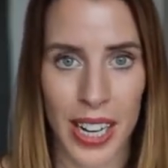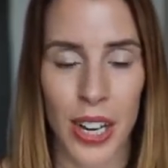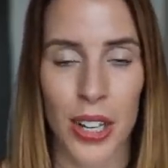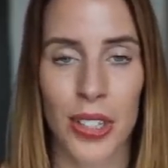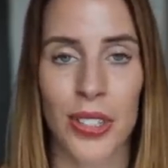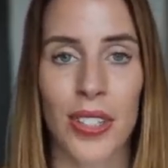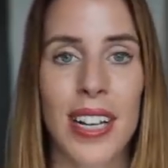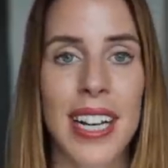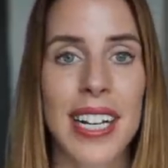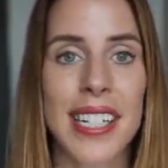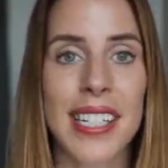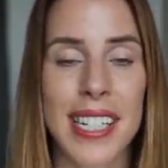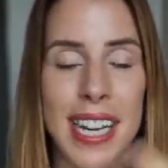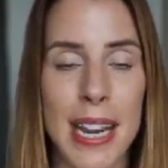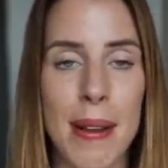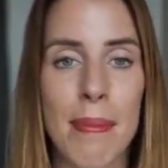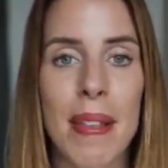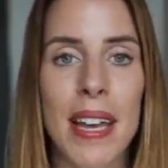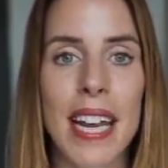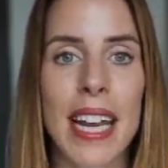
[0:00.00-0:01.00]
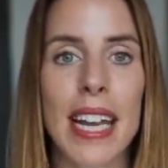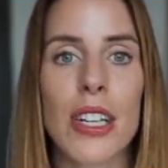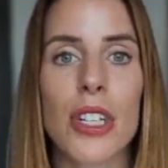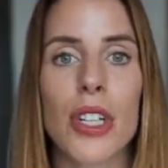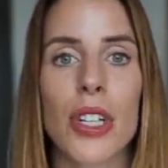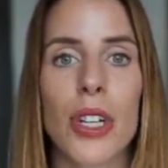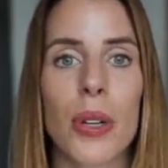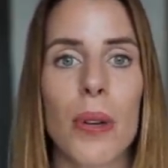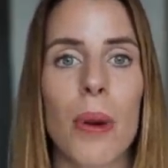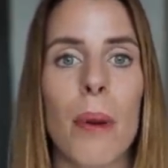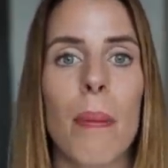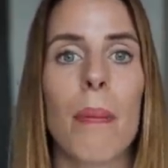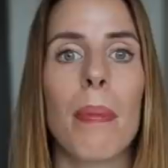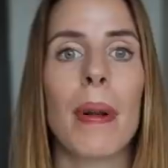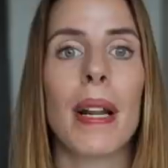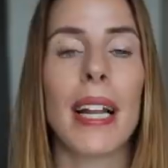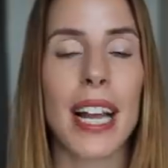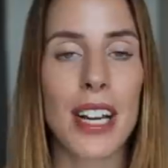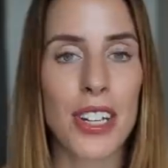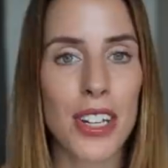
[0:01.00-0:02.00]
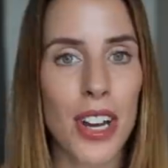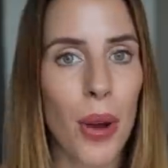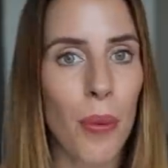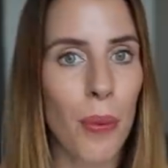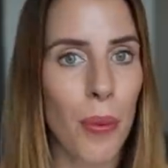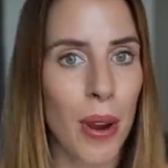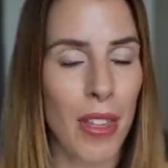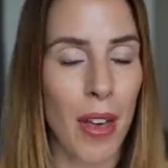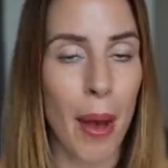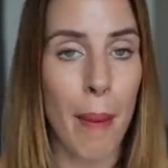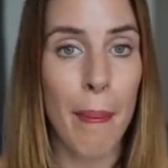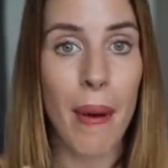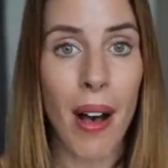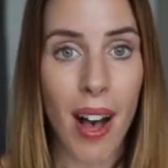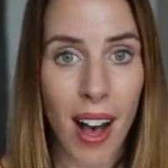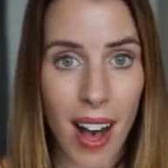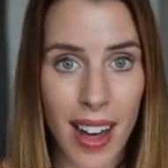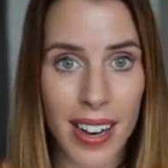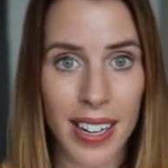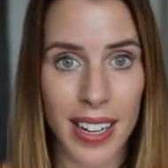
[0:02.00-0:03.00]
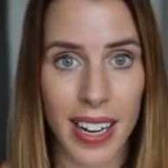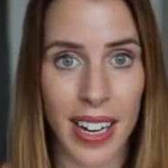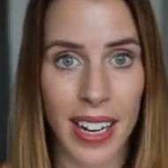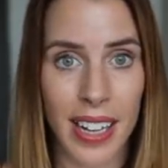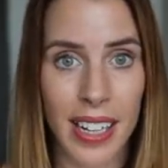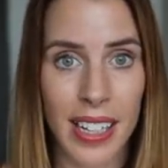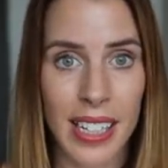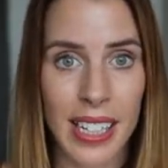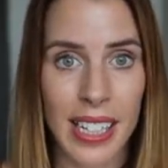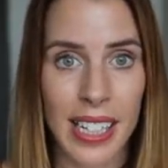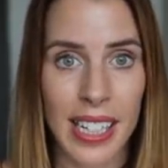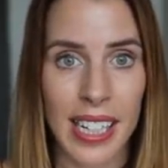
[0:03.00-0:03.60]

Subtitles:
So let's team that into pleasure with a partner.